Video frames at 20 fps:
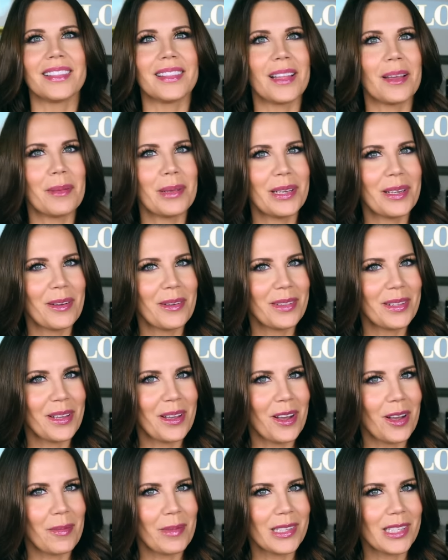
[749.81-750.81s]
Let me know in the
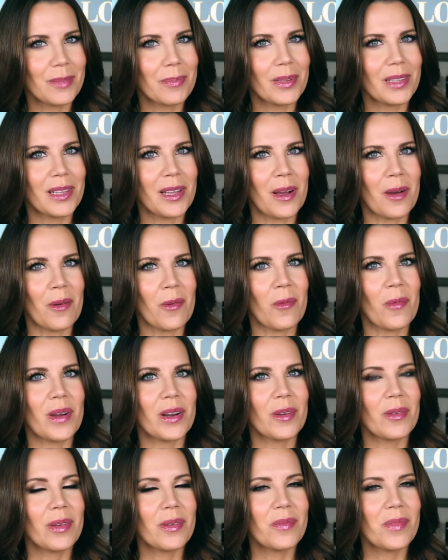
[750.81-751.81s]
comments below,
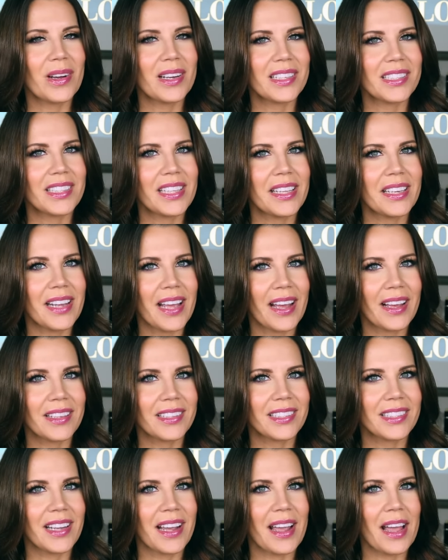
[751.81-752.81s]
what do we wanna see next?